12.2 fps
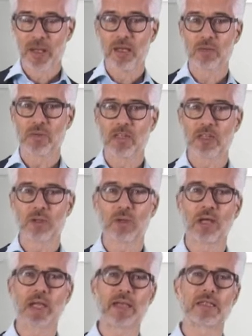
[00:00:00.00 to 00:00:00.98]
which
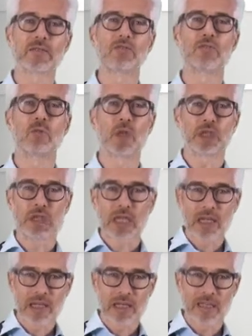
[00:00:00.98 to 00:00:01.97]
relate one
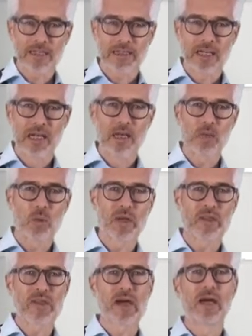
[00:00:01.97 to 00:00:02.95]
class
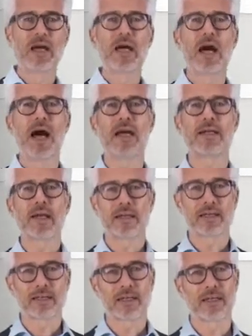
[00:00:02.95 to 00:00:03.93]
with
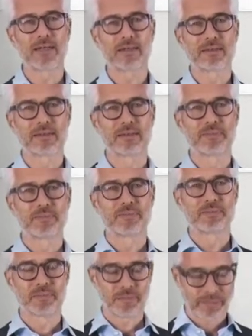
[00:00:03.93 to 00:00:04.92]
another class.
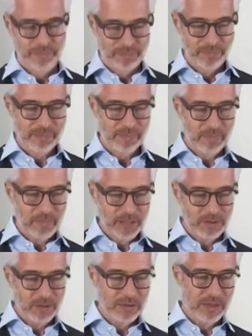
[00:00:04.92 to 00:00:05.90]

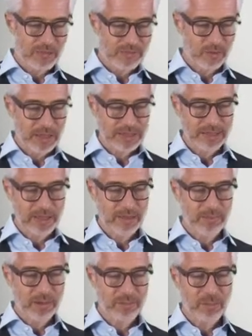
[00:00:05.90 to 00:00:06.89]
So here, for
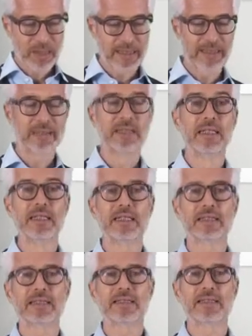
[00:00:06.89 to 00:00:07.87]
example, planet
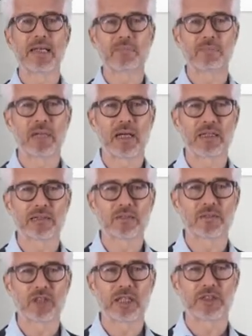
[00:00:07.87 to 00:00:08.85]
is a subclass of
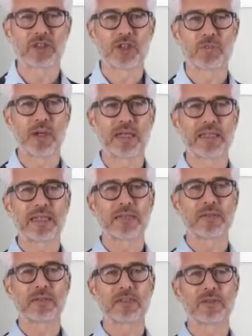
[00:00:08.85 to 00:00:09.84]
celestial body, and
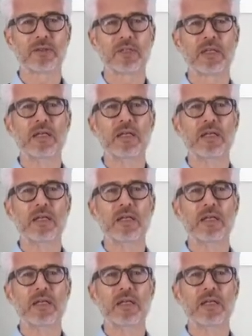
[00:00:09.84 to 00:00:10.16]
also